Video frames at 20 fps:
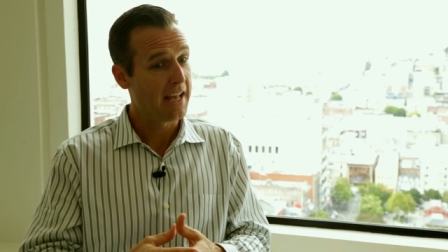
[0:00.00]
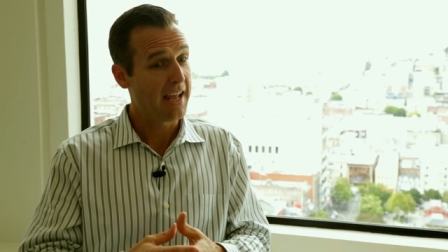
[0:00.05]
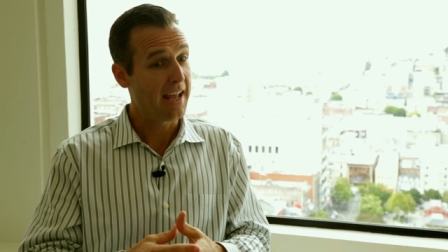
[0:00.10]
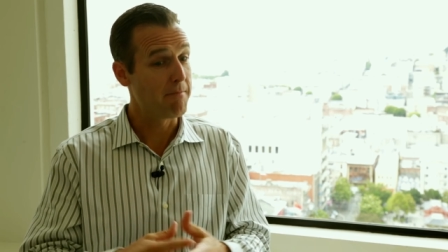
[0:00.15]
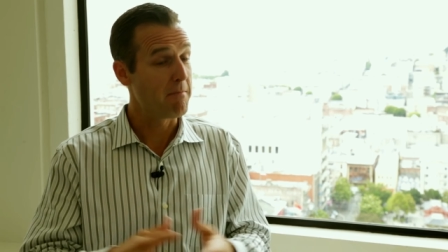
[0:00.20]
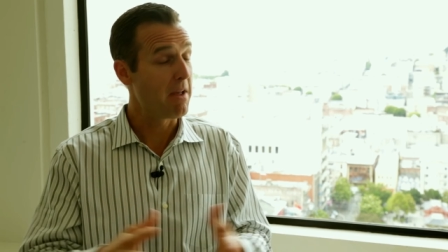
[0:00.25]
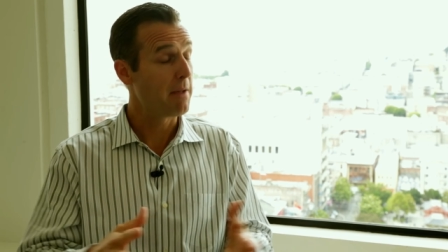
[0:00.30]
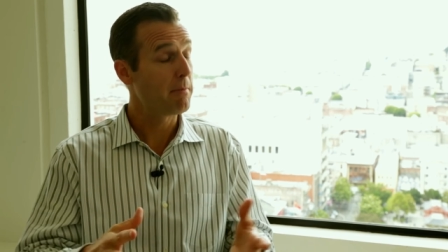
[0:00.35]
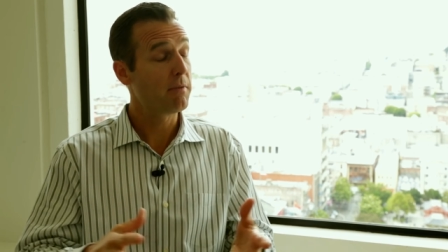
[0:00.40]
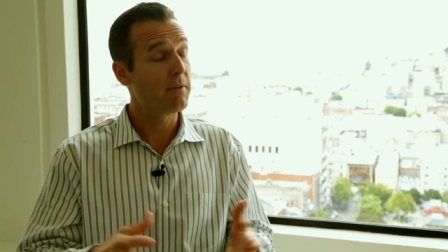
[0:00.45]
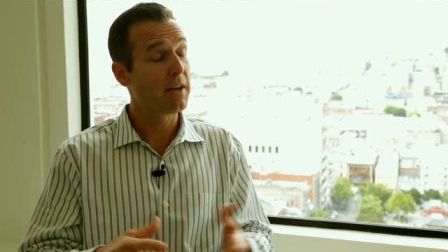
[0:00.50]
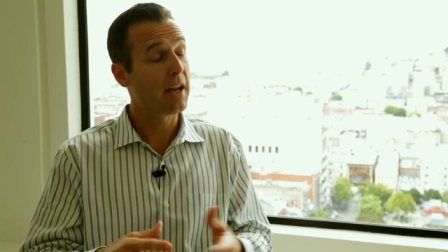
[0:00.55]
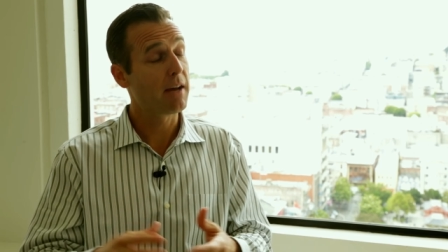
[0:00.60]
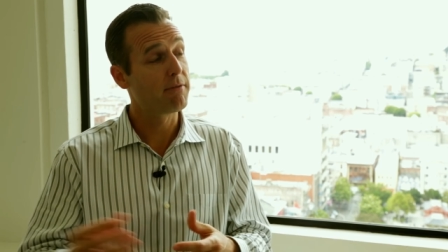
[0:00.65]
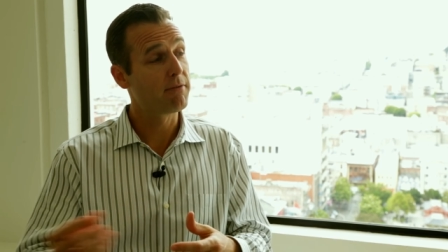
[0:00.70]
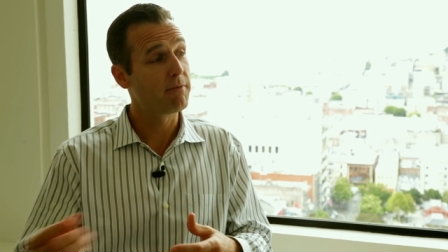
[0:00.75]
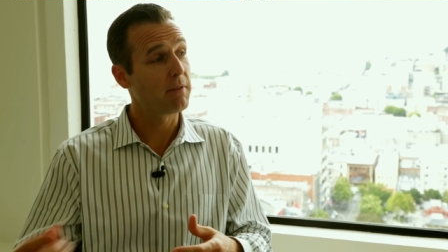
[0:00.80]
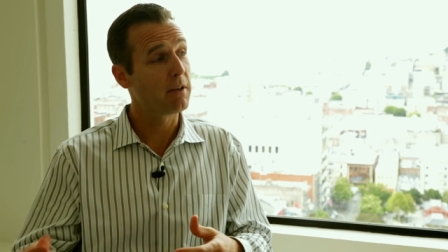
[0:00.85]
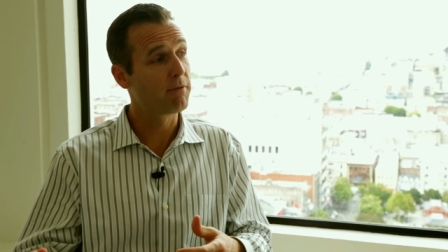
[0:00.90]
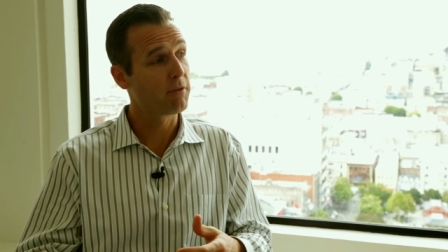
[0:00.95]
and maybe even
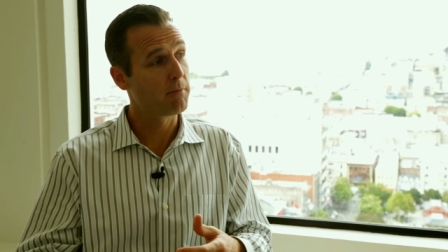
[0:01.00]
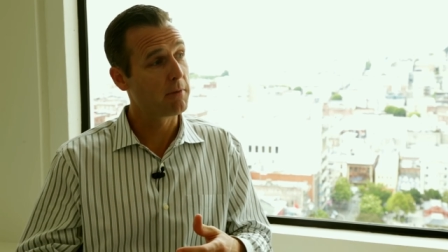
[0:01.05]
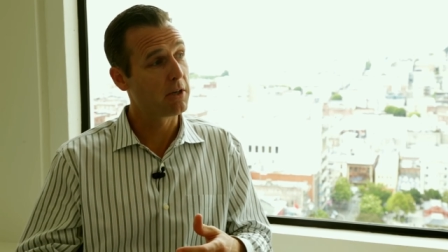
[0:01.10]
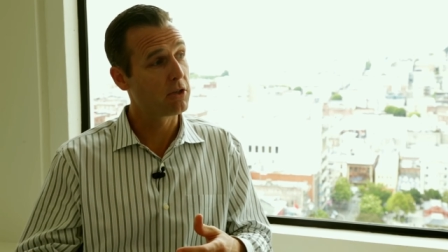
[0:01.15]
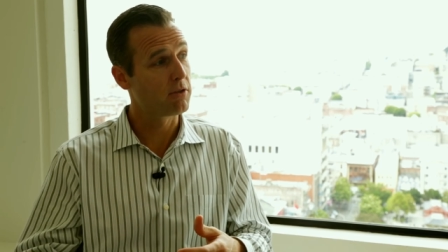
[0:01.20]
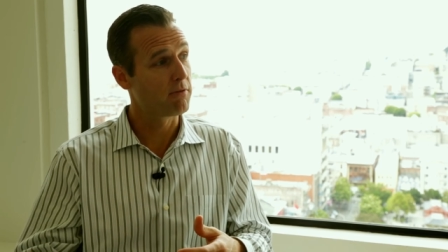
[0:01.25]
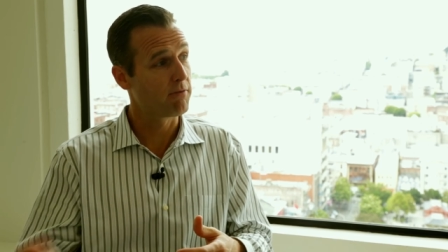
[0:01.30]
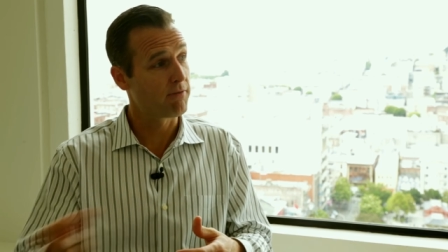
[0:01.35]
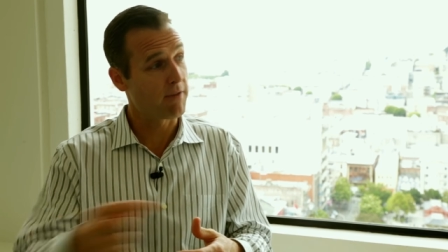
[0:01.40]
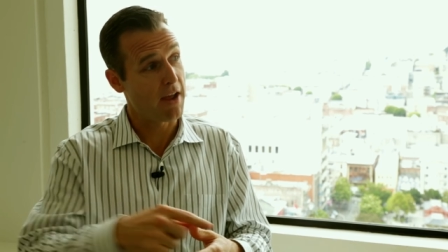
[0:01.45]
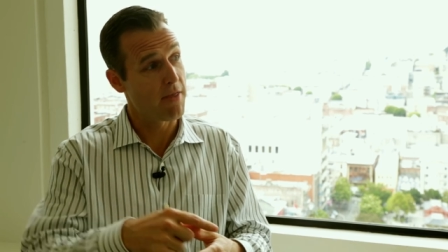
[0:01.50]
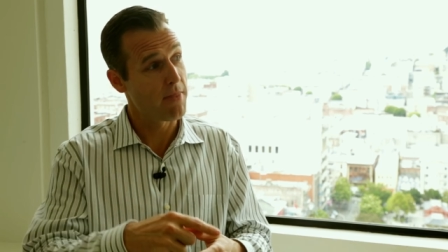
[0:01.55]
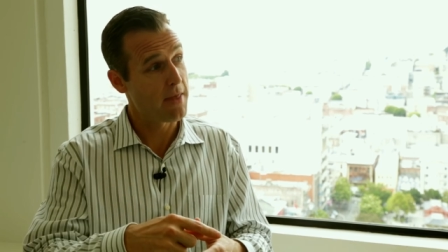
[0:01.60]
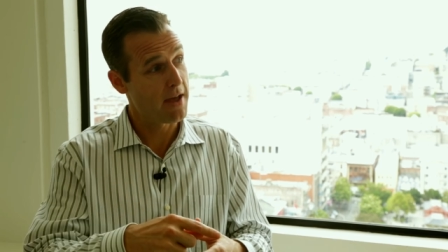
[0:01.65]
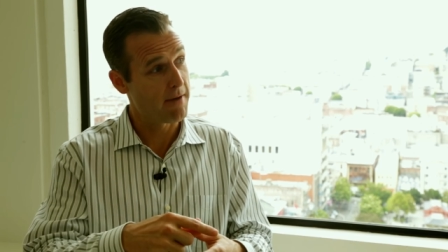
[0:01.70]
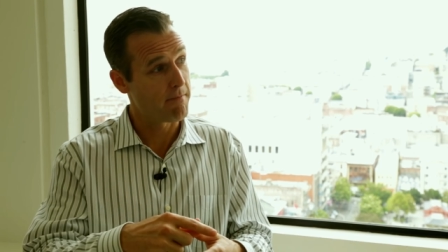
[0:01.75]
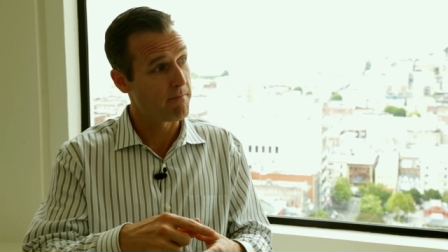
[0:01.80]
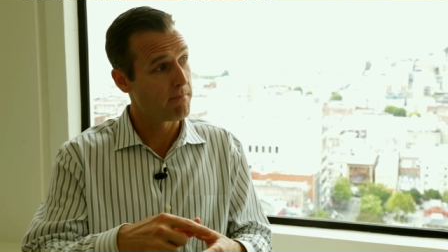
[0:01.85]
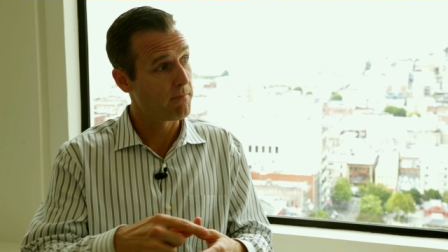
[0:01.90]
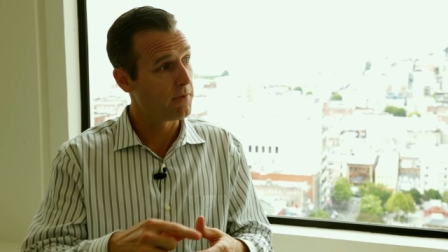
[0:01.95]
have information find
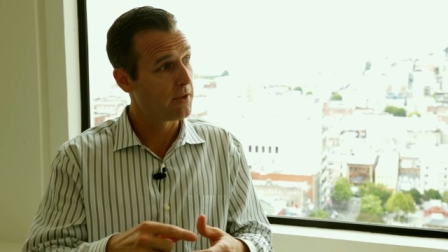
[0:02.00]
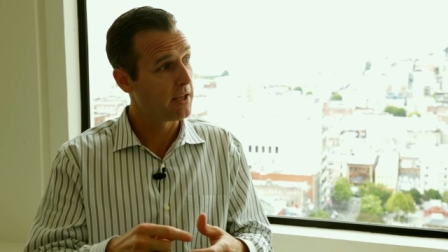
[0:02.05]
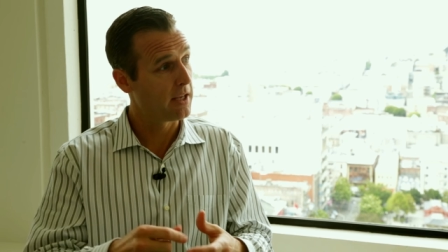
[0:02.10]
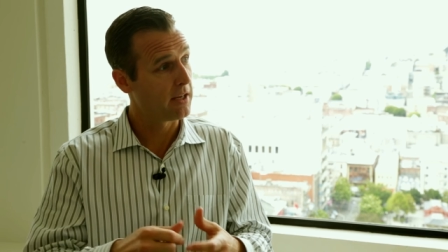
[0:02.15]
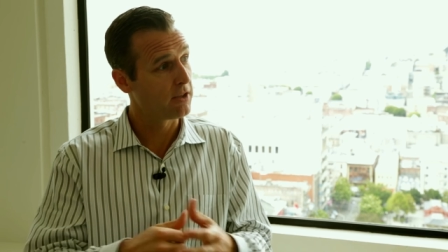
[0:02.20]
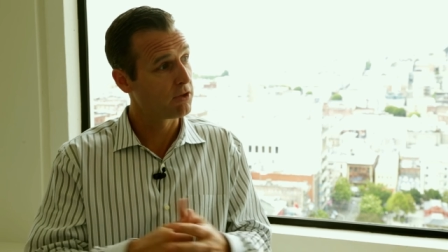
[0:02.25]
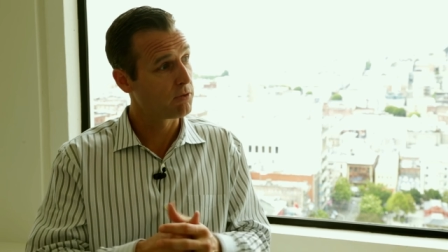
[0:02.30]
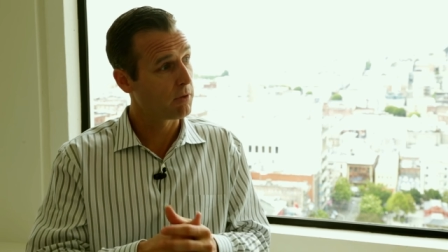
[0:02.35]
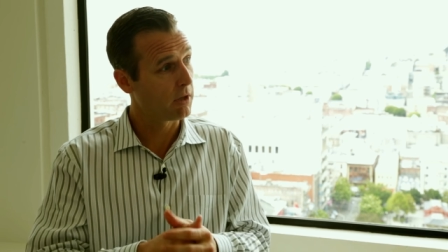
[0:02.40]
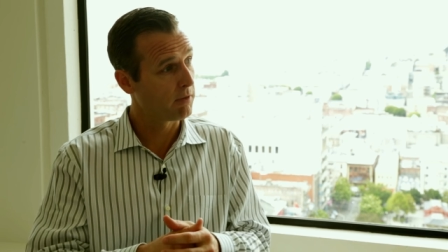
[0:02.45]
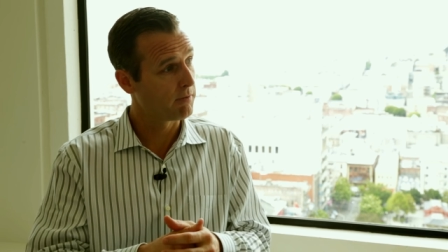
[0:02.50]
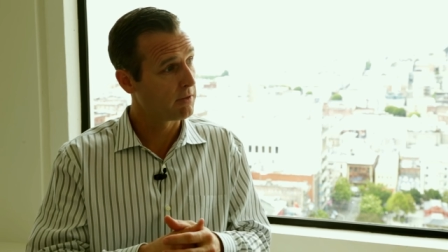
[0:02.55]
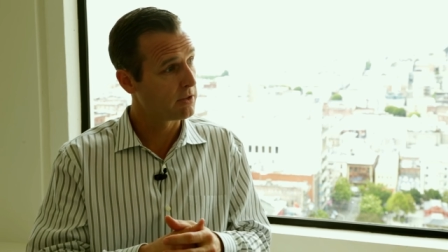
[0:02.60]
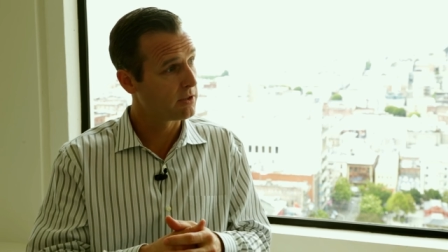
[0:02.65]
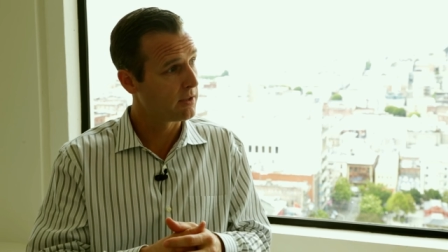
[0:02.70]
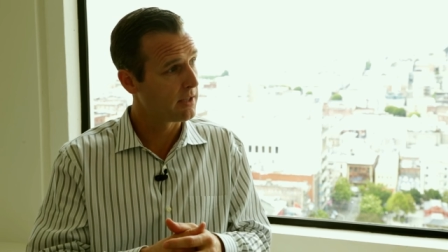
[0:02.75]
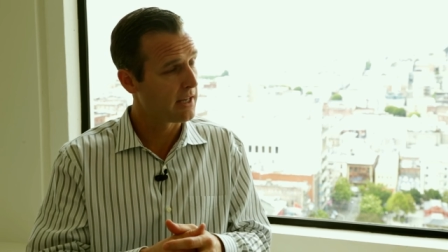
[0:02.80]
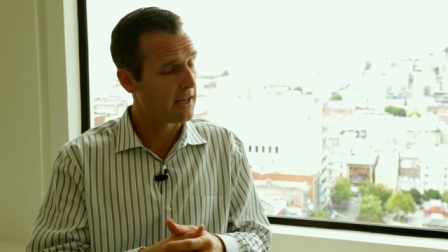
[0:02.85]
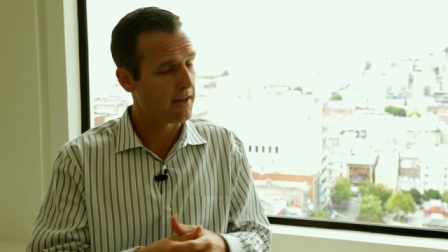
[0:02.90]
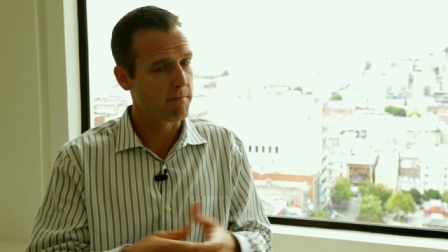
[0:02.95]
them that is relevant
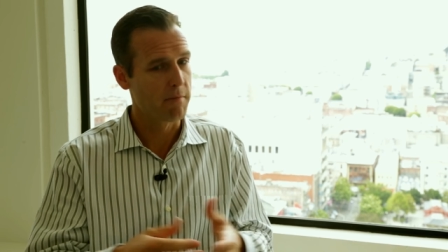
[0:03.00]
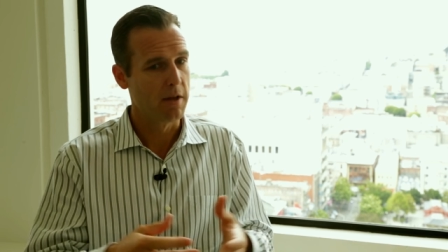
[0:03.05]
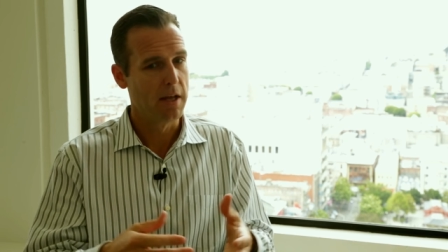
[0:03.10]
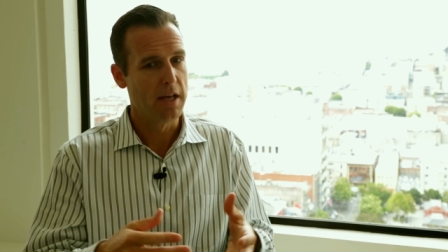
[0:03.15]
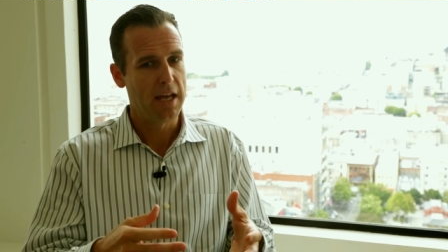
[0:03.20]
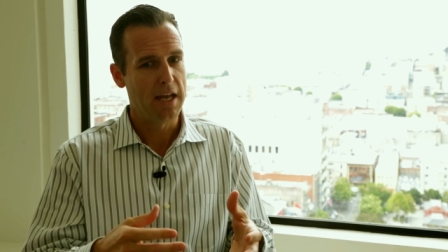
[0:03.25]
to them.